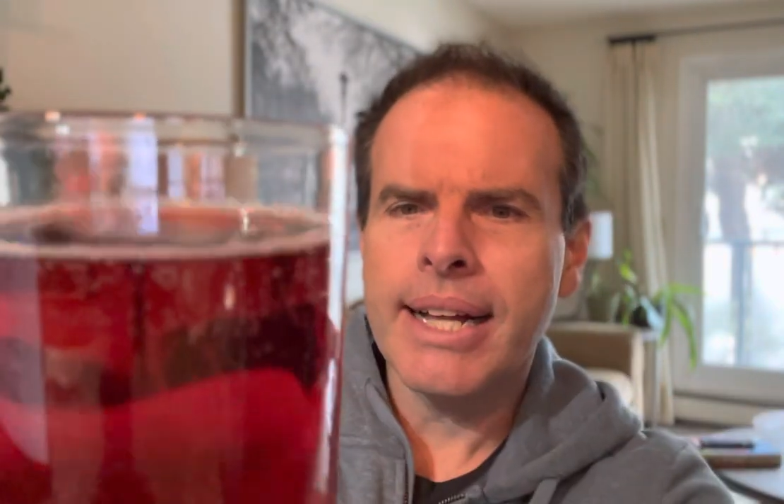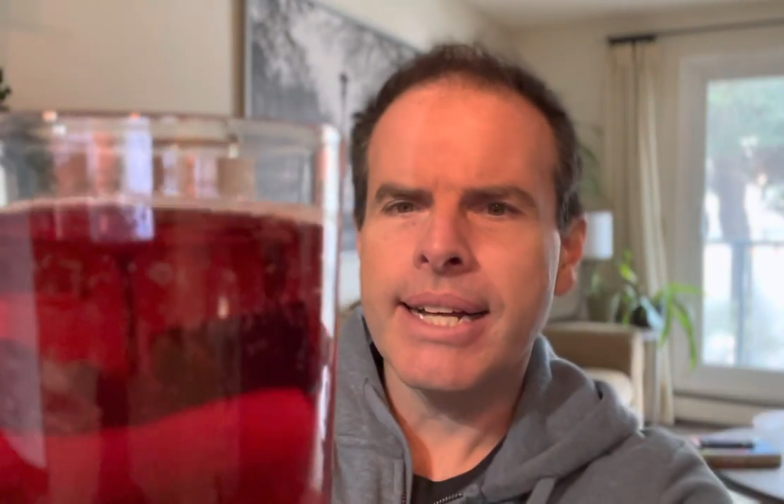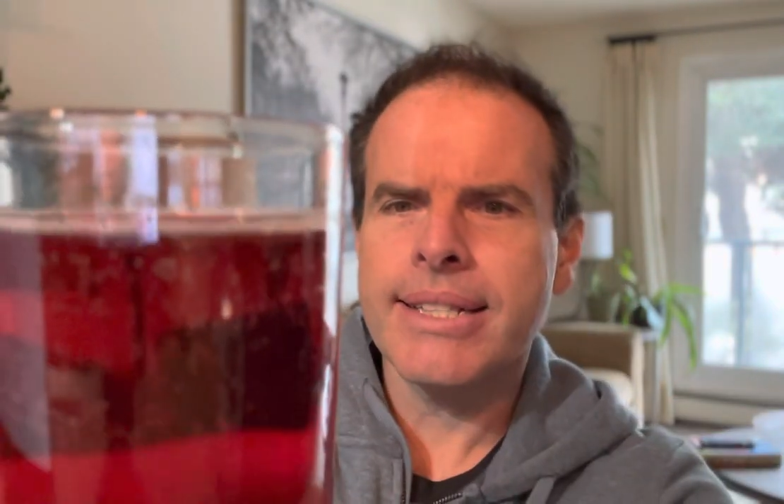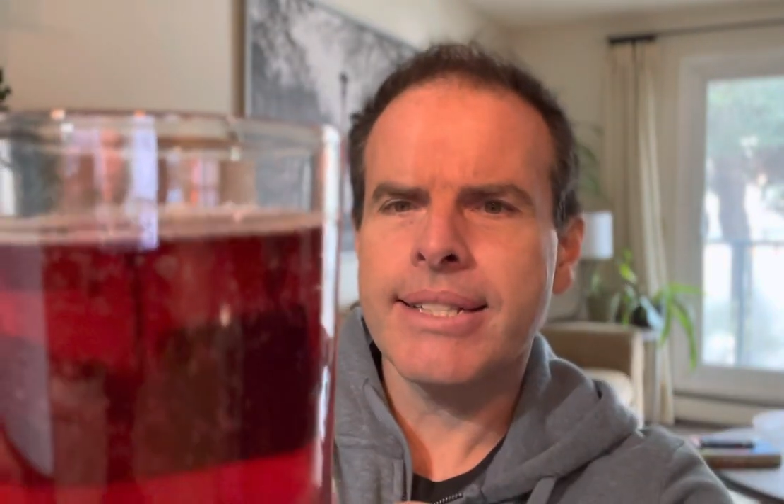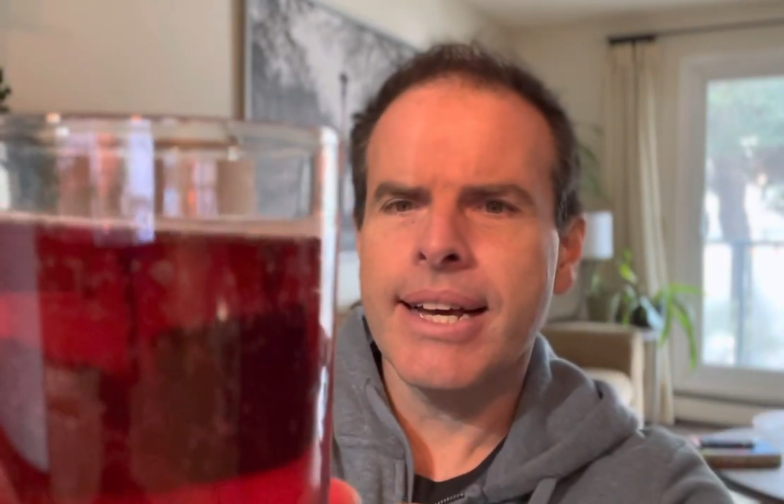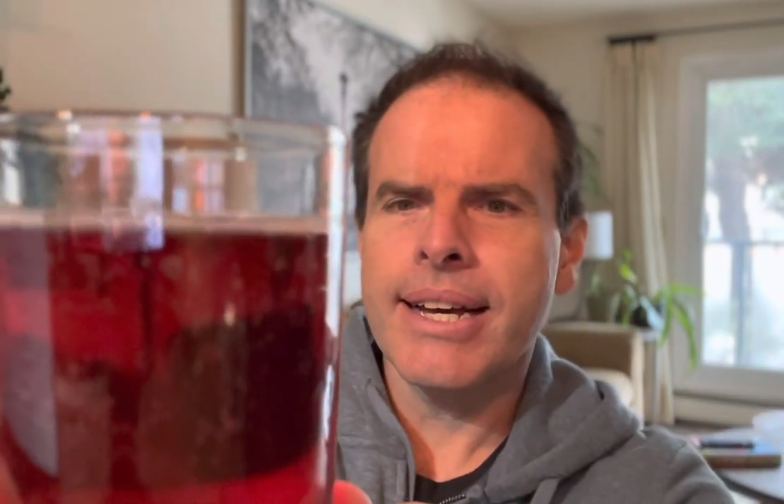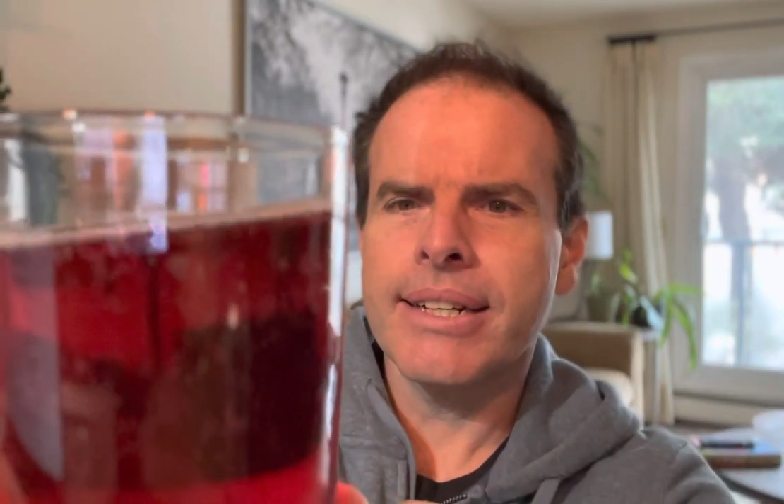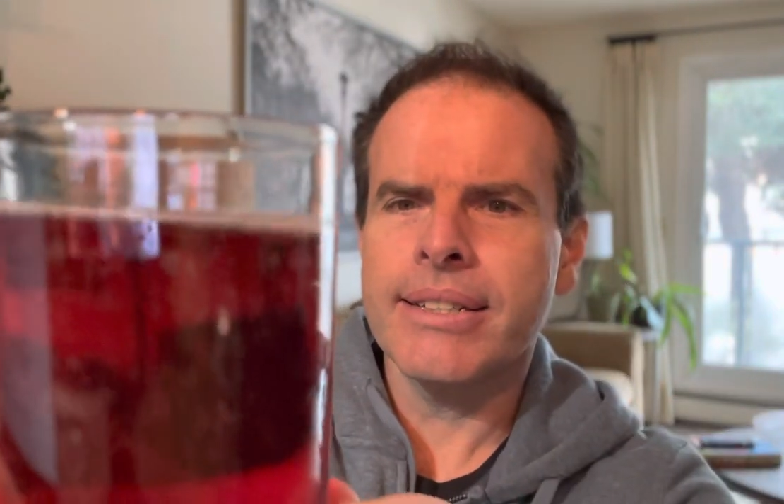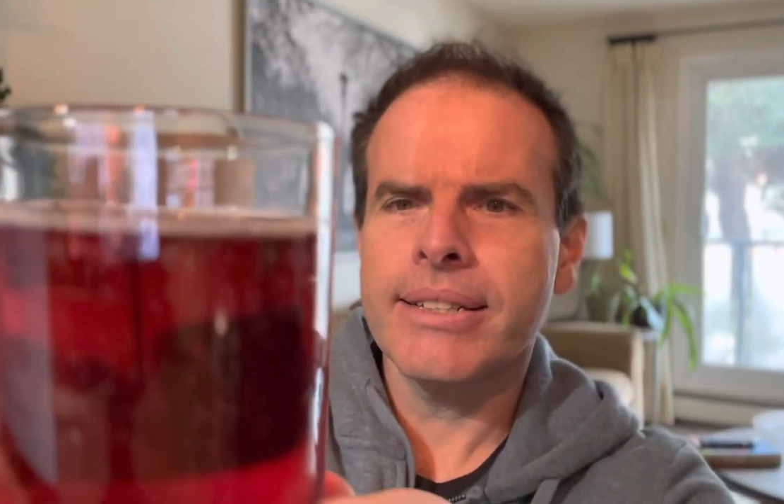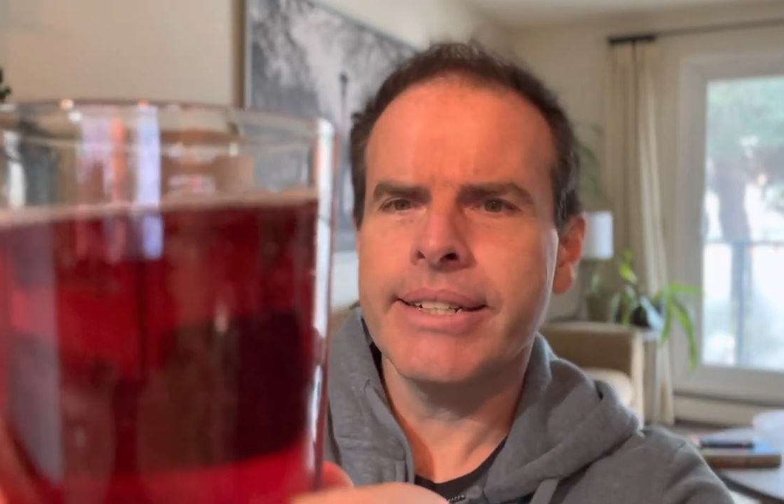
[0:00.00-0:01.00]
that's
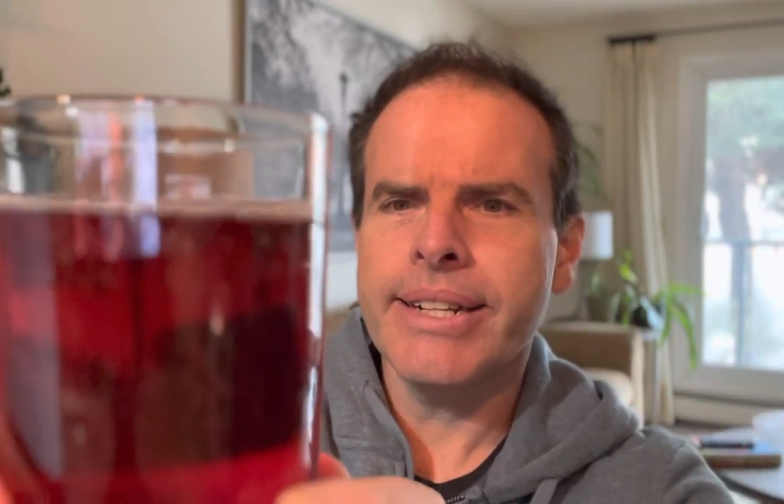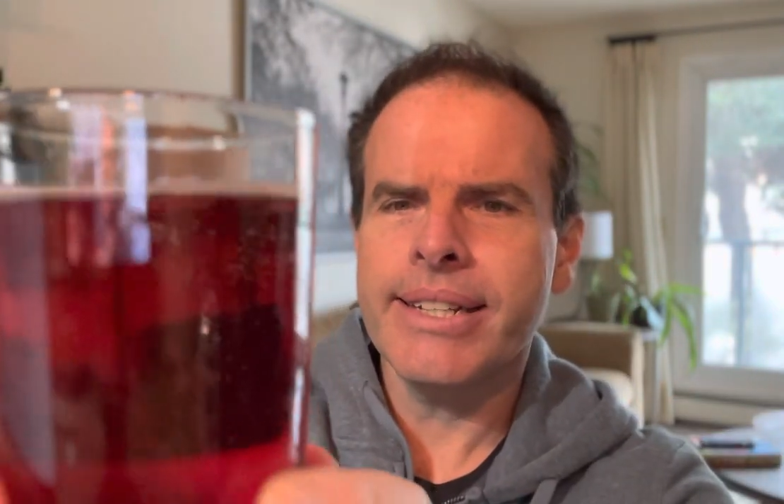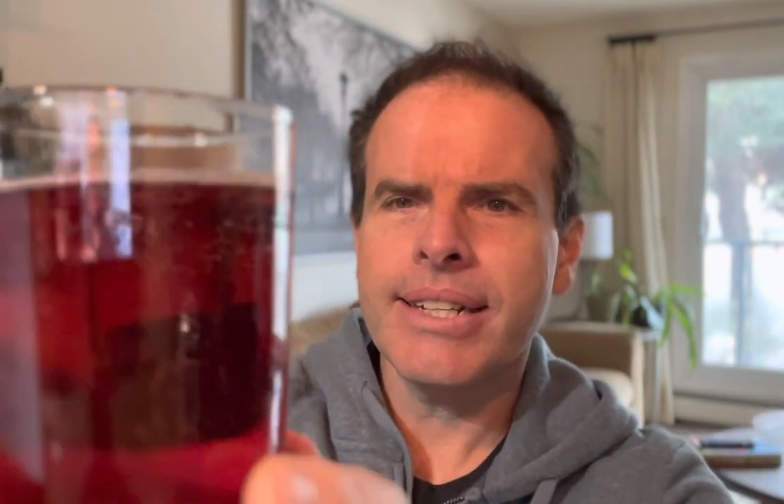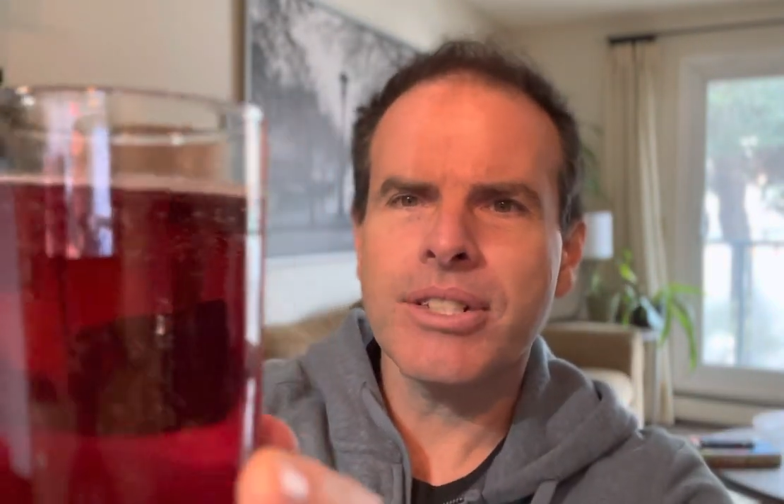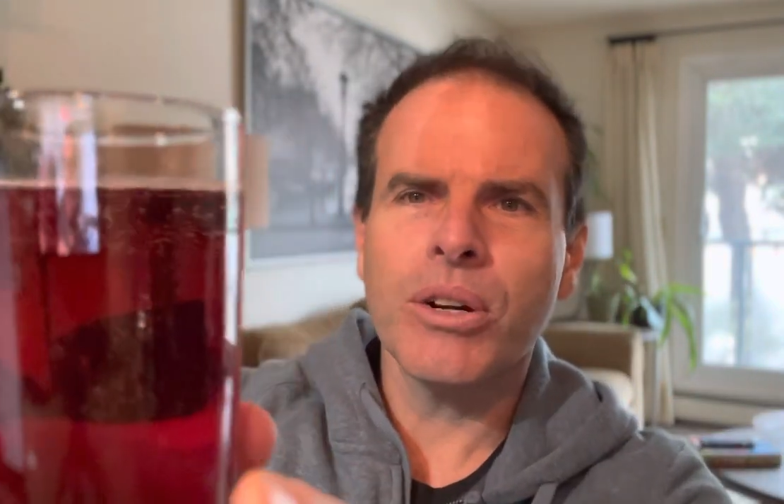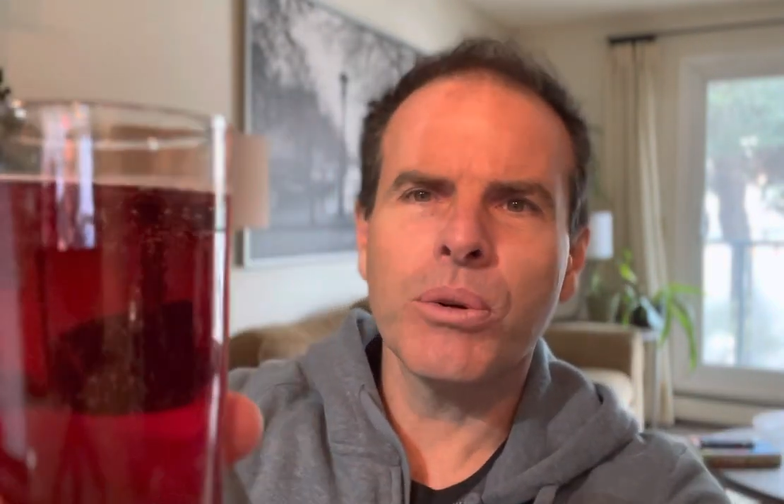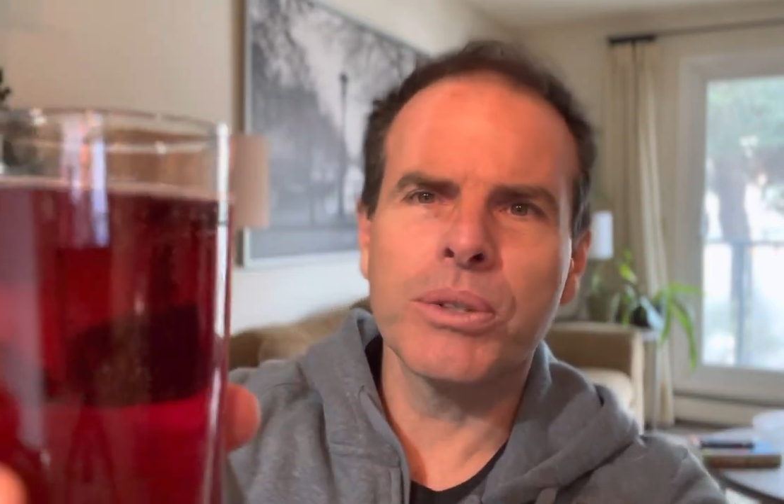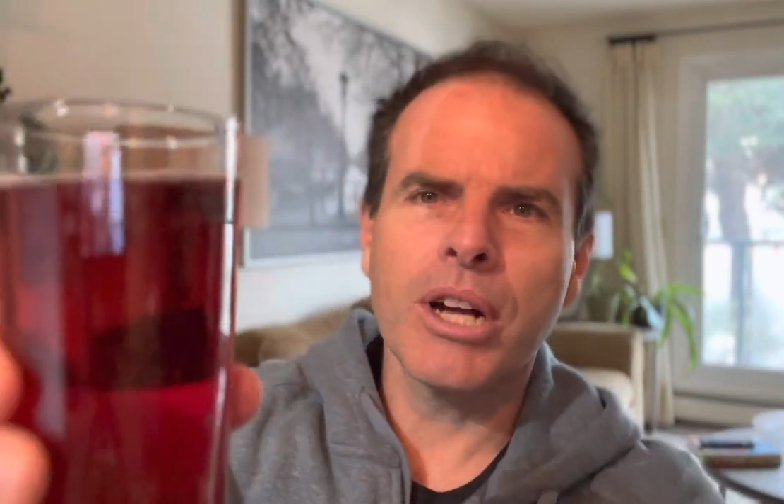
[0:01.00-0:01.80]
it doesn't hold